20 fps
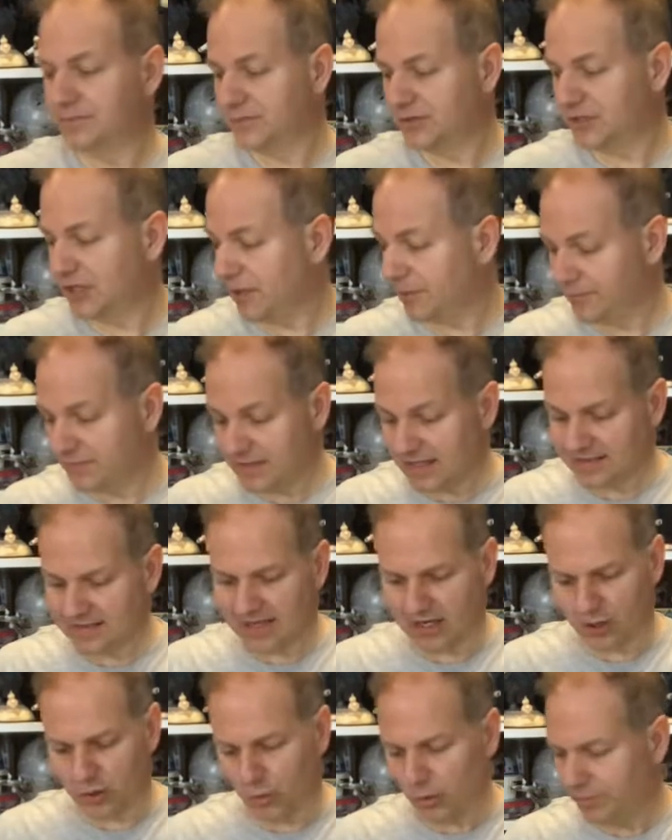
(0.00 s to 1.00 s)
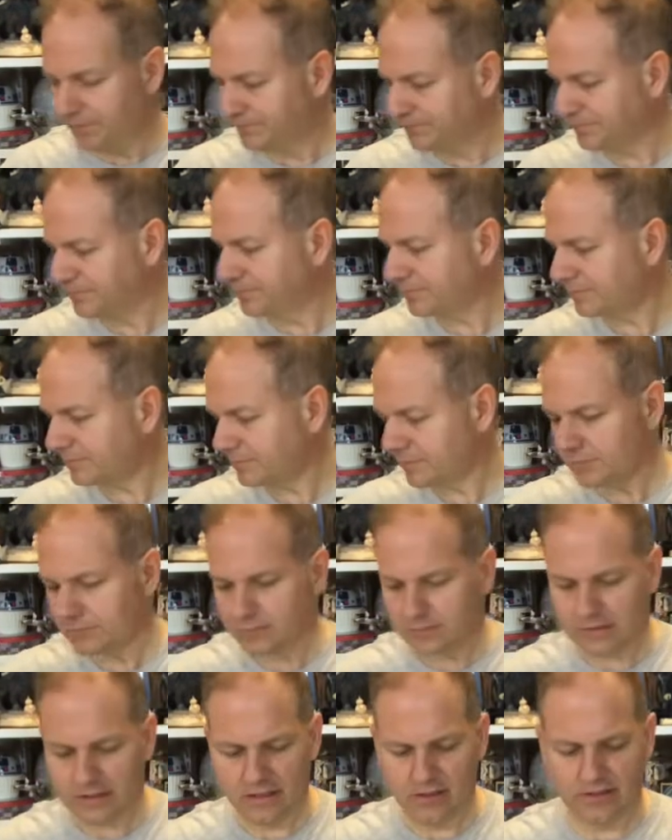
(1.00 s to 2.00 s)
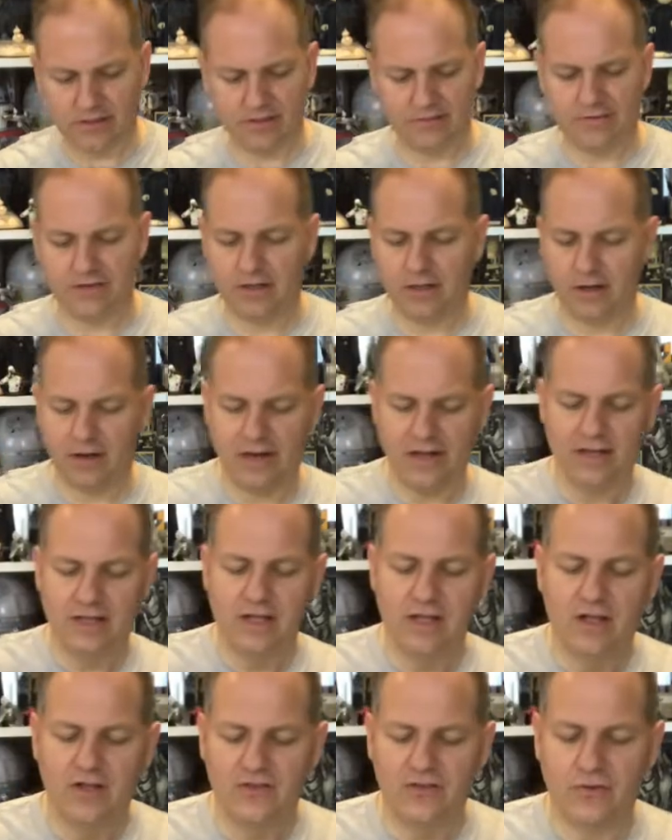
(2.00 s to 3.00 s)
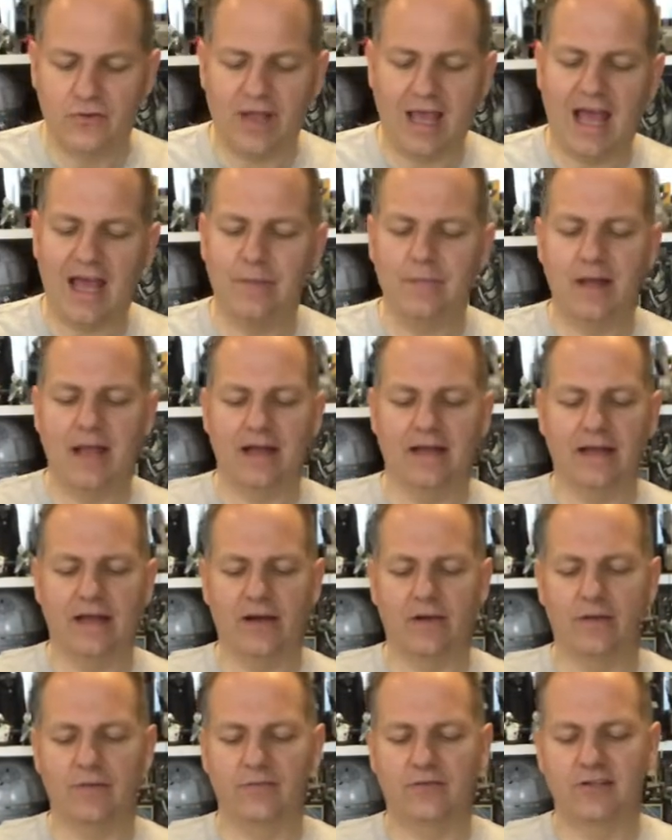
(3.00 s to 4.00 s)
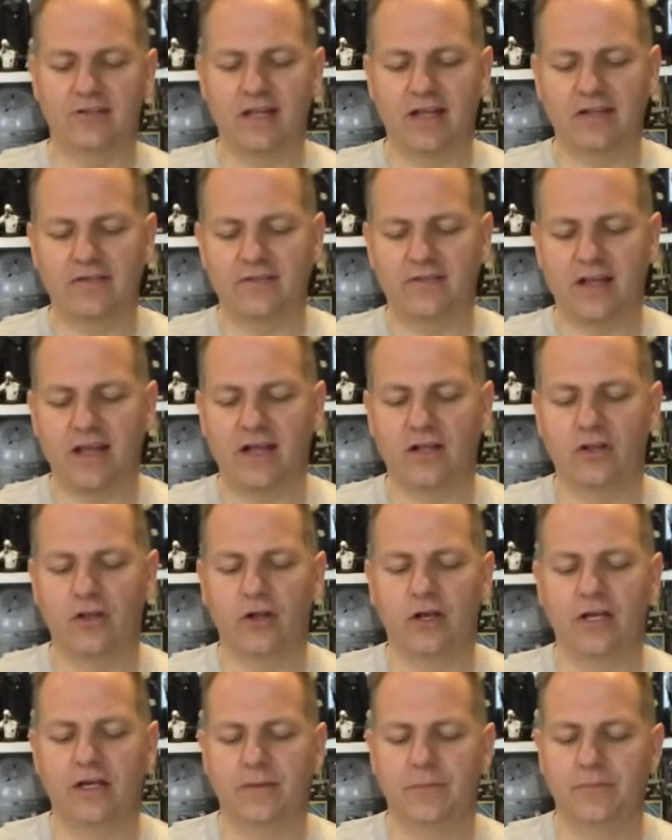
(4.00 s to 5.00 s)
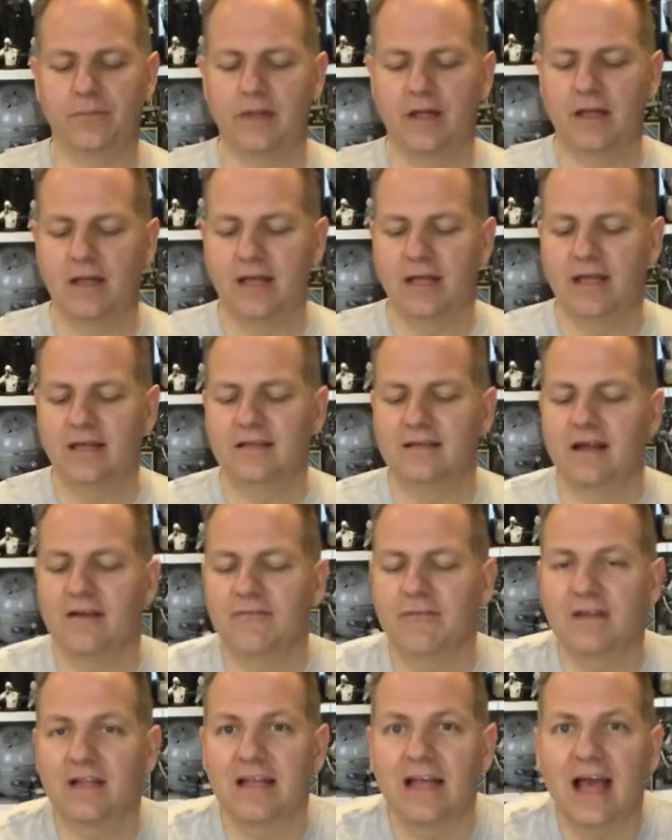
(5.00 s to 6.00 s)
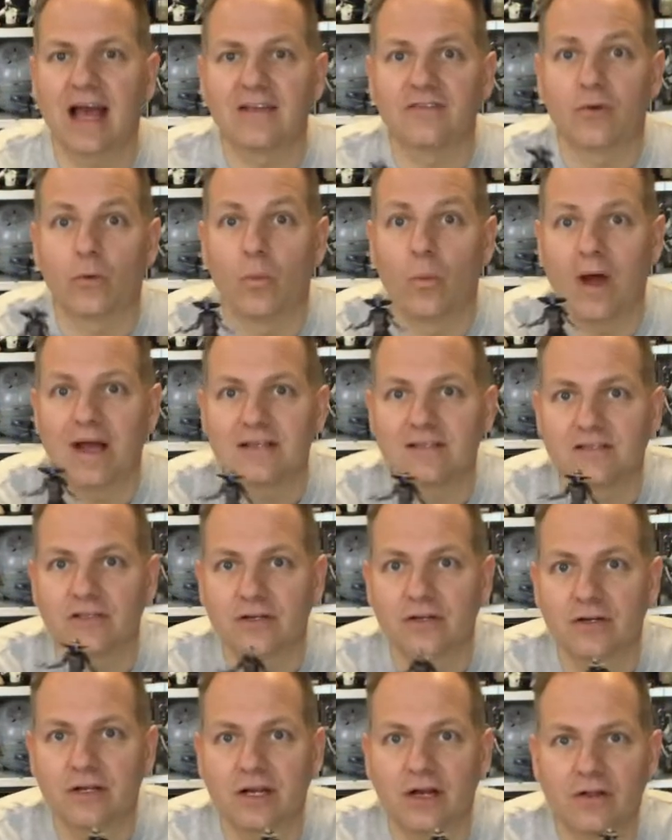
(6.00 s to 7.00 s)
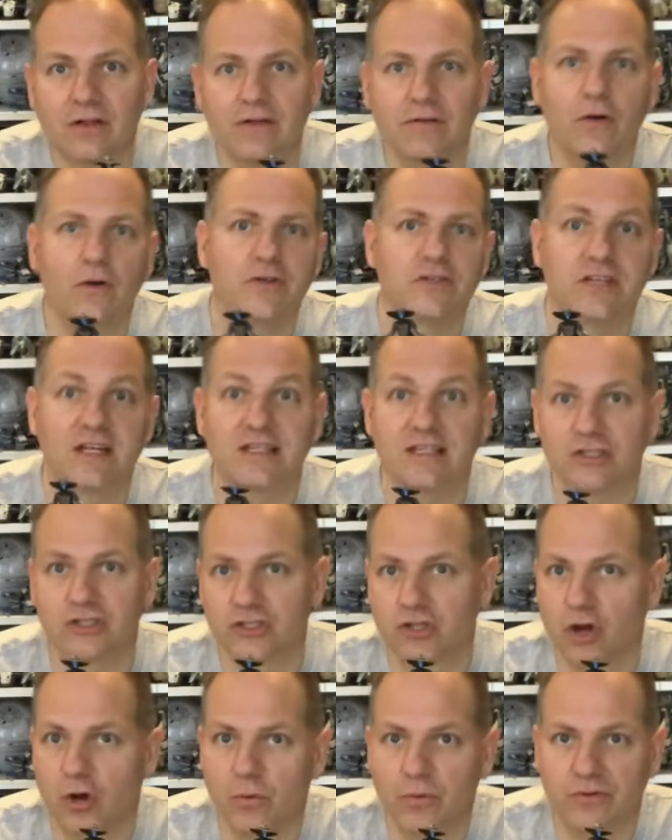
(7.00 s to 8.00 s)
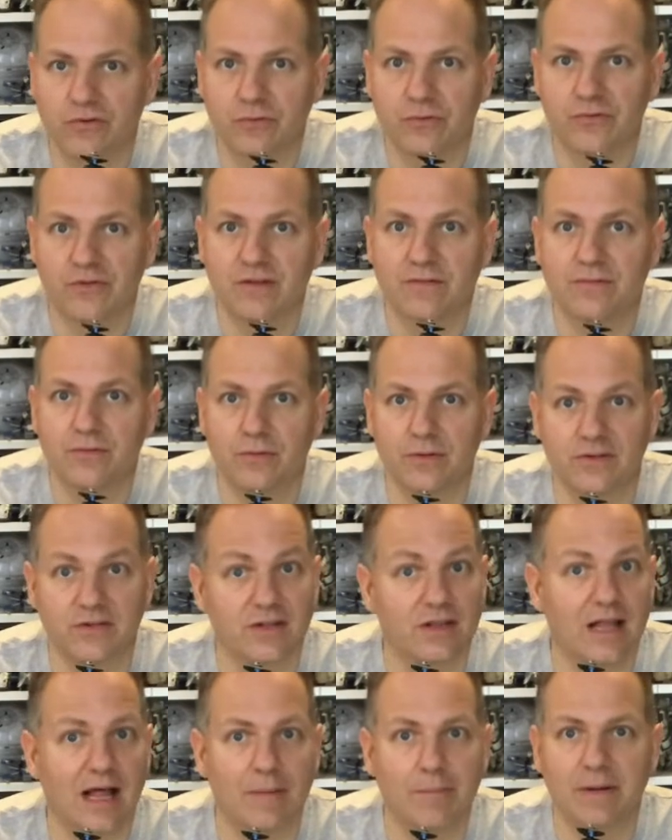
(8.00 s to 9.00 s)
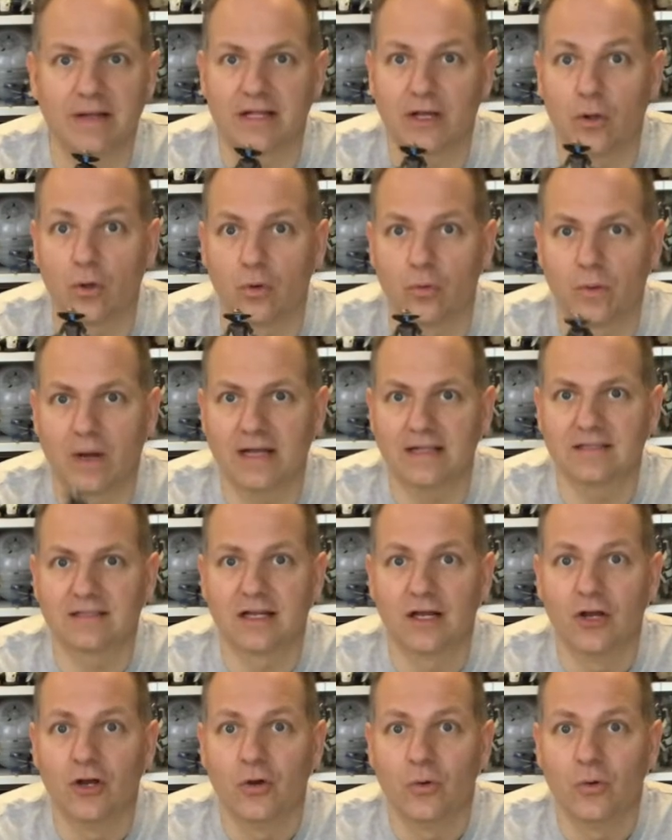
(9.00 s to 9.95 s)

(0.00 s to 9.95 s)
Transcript: So that's kind of cool. A little different. All right, so Cad Bane. Now, to take, to take a look at him, he definitely has a Western. You know, they've always said that Star Wars was influenced a lot by the Old West.